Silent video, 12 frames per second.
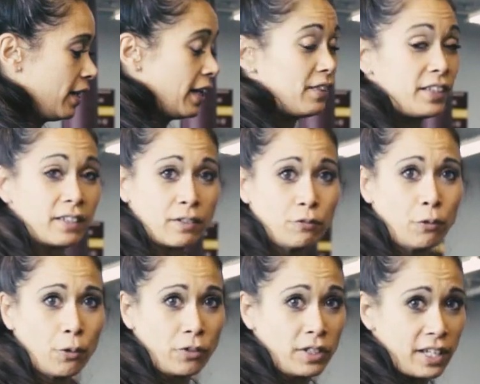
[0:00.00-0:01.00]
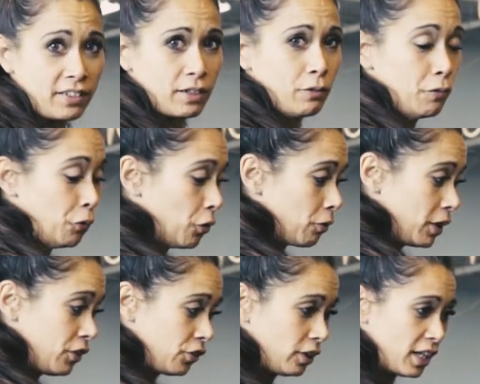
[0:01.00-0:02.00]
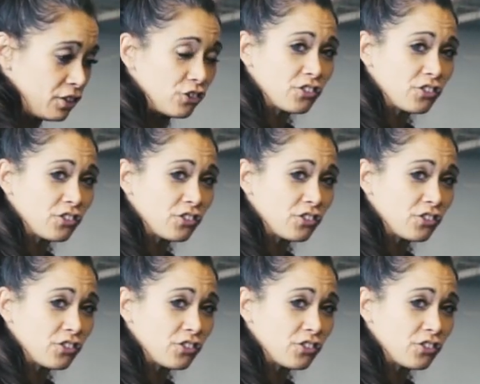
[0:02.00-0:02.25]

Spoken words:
and the idea of a forward lunge